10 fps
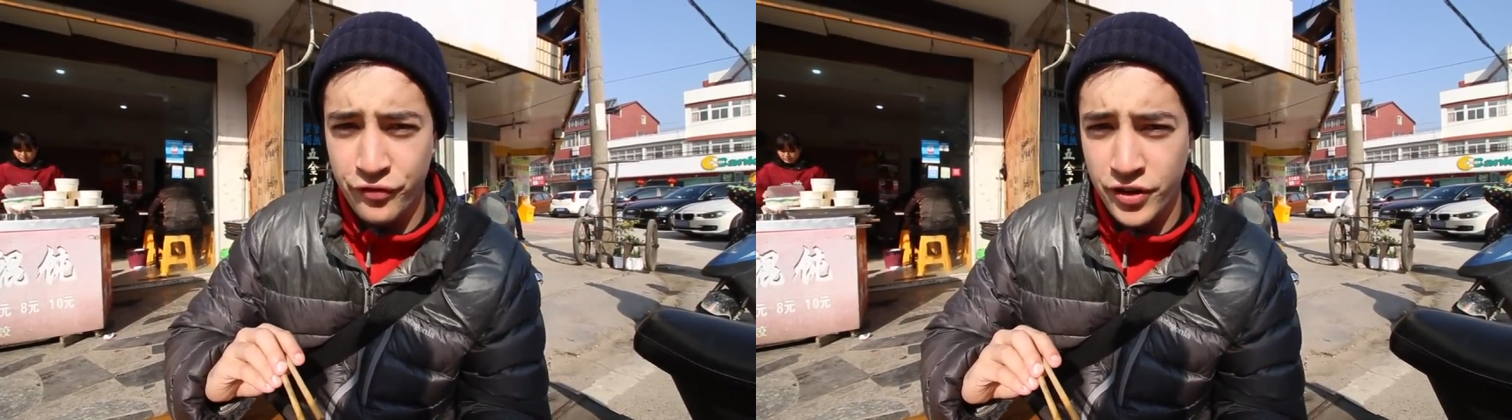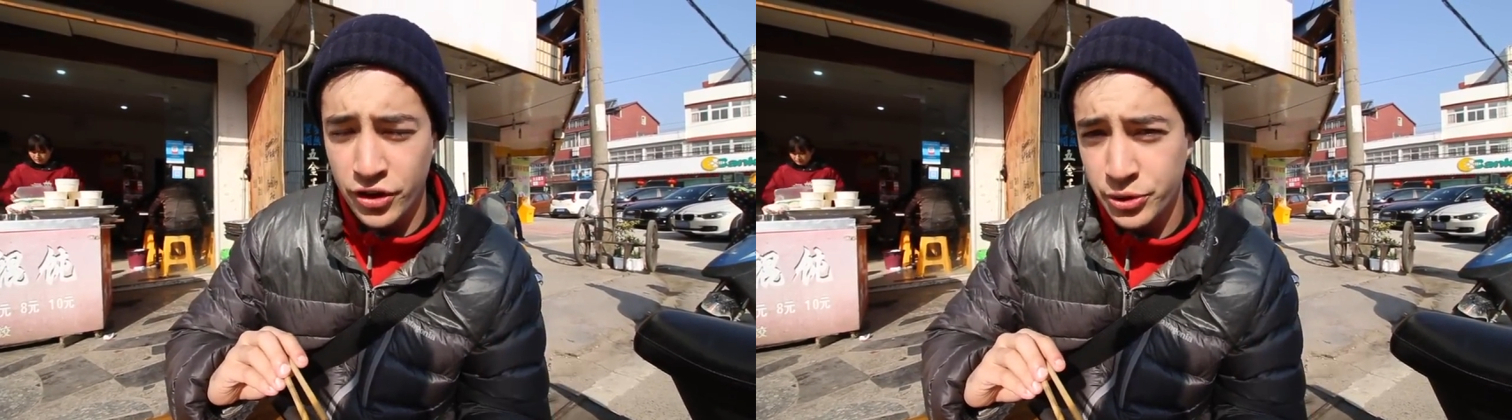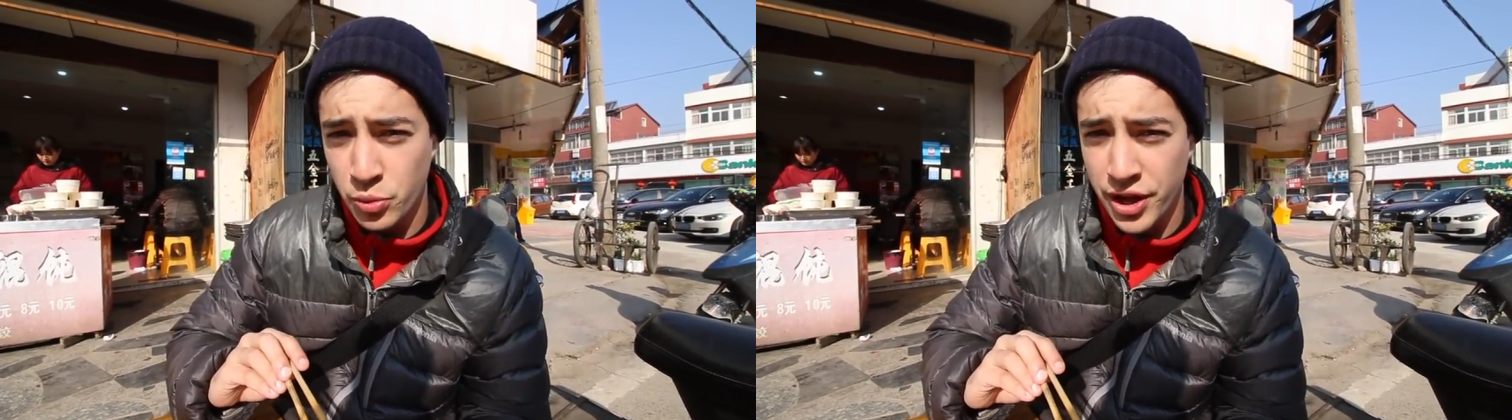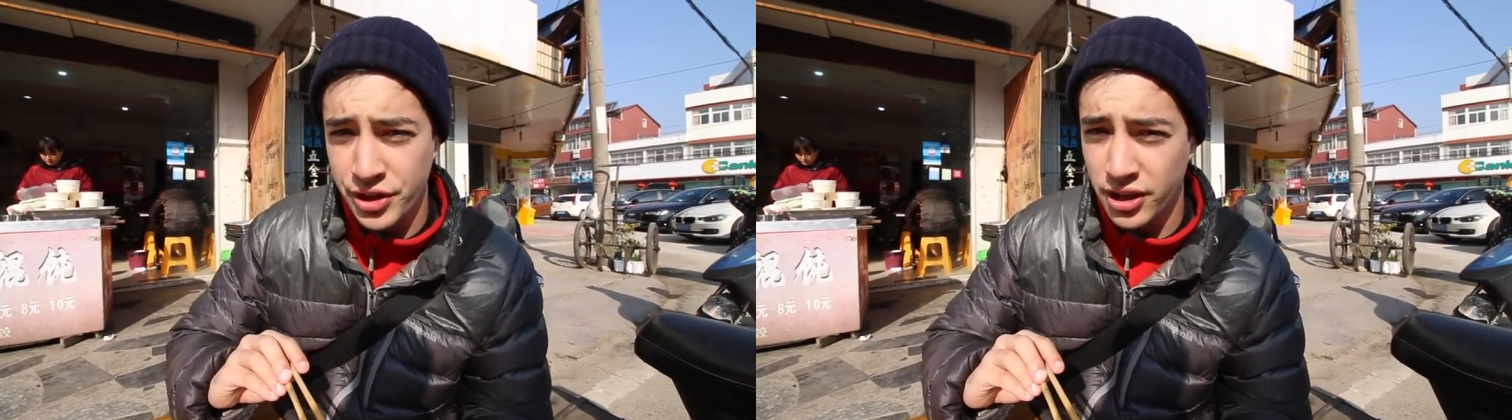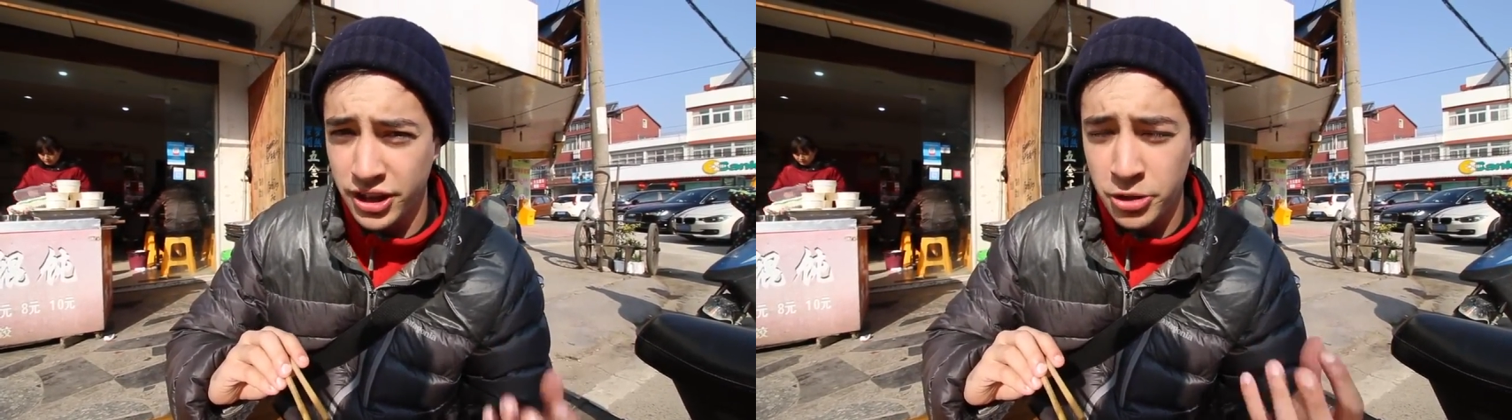filled with
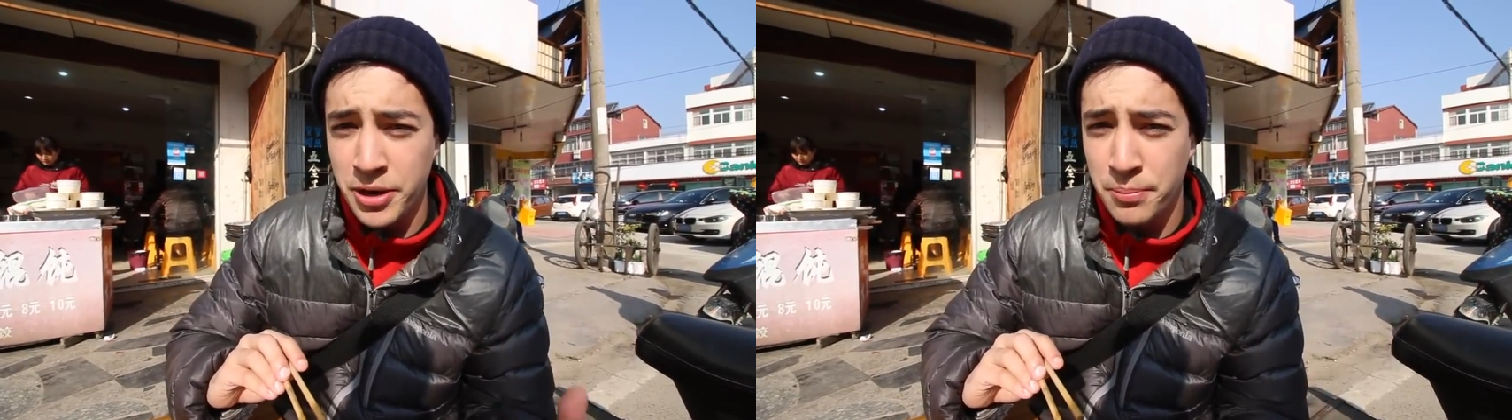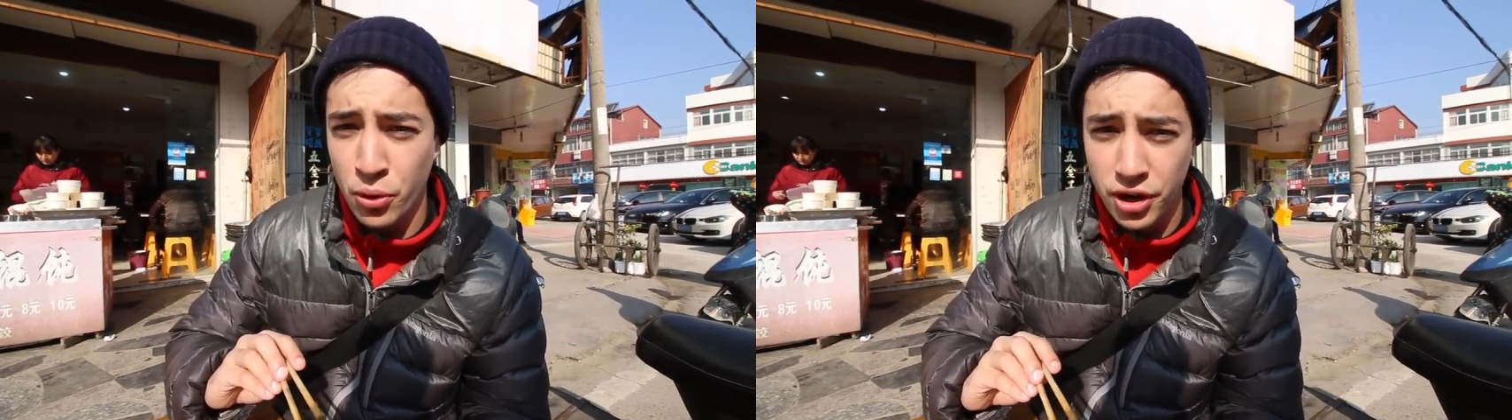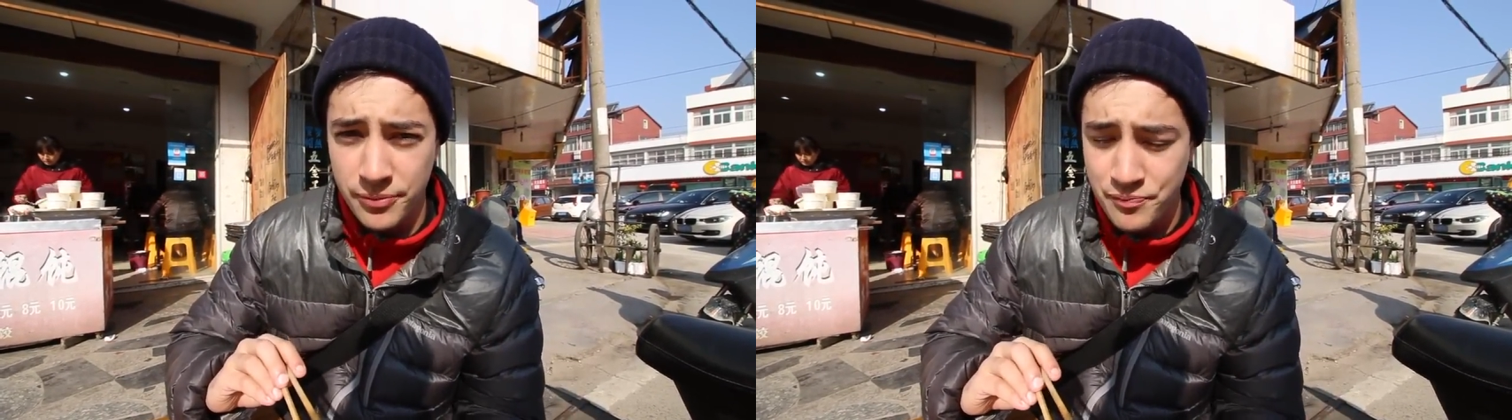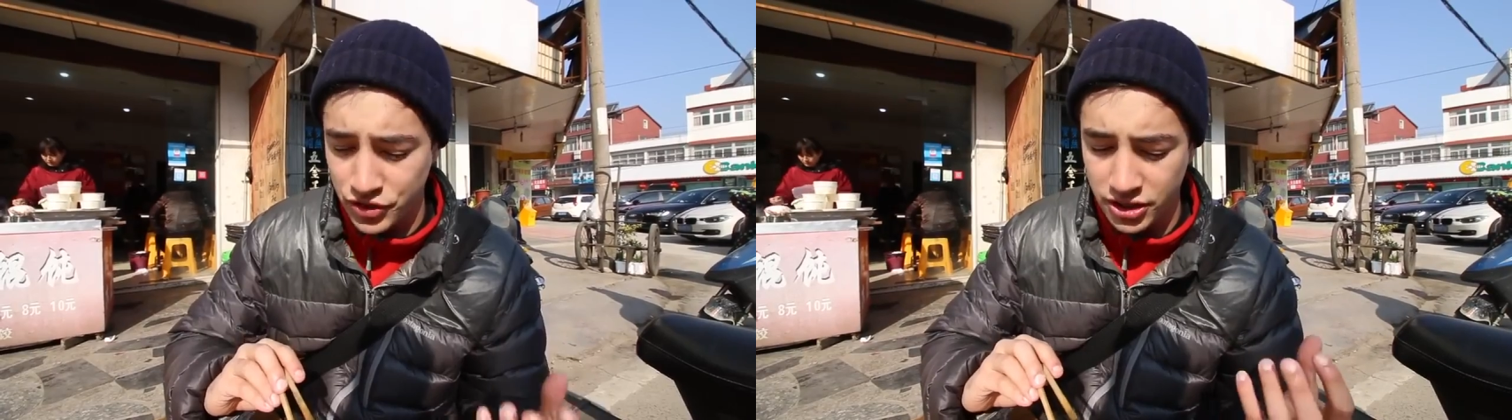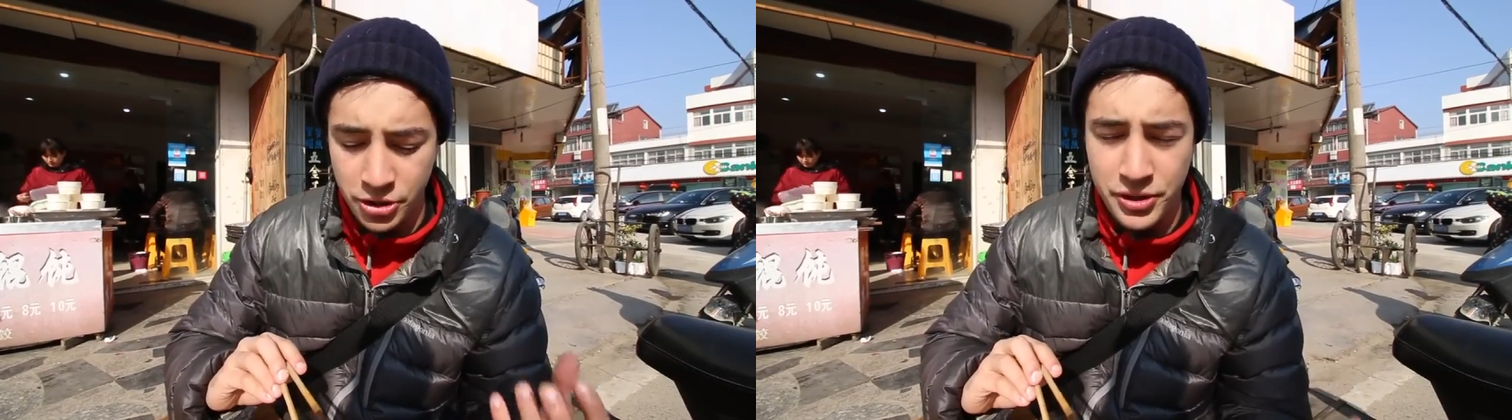a little bit of pork,
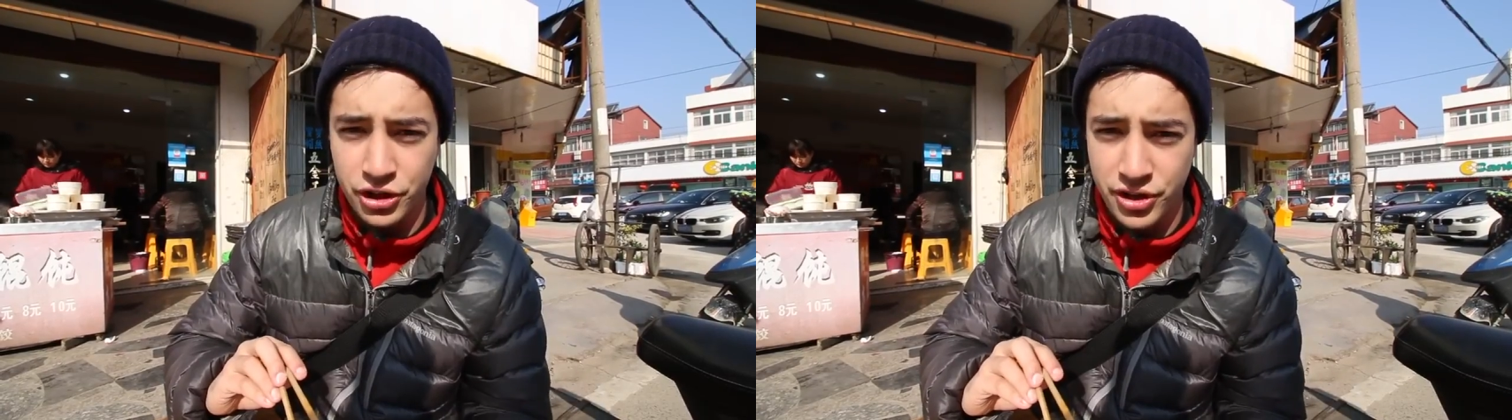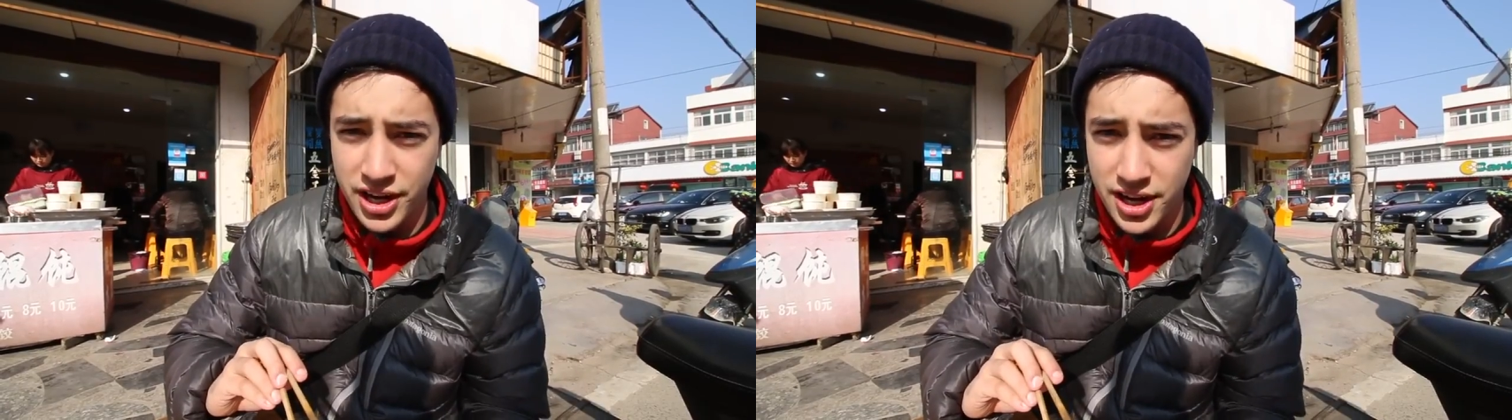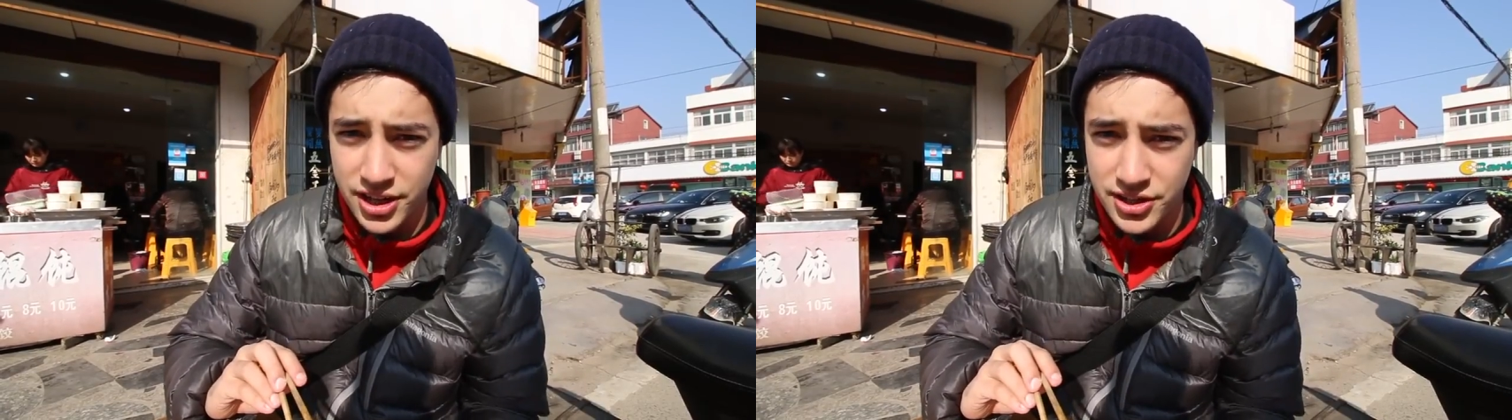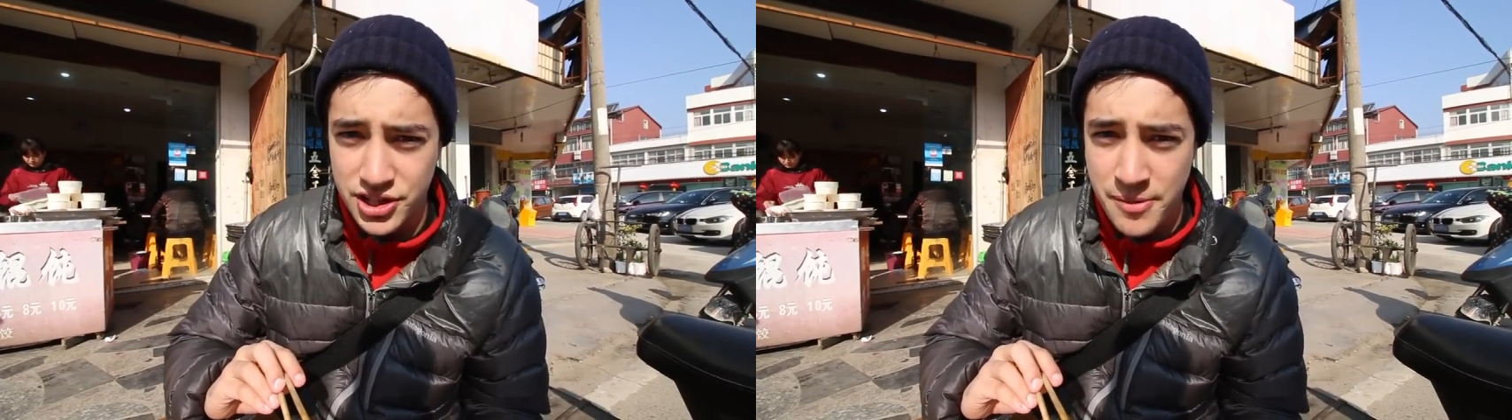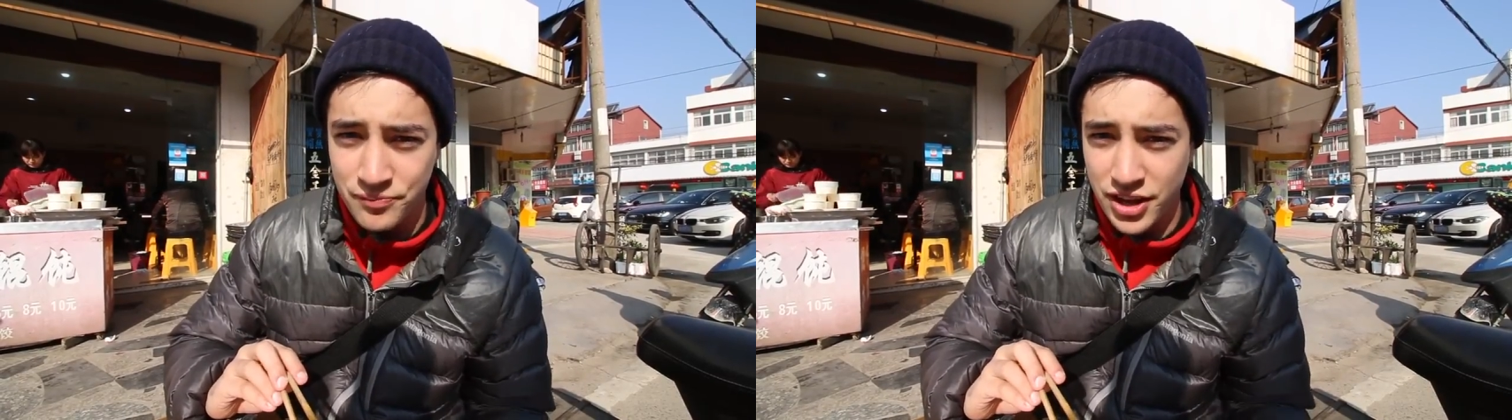a little bit of green onions,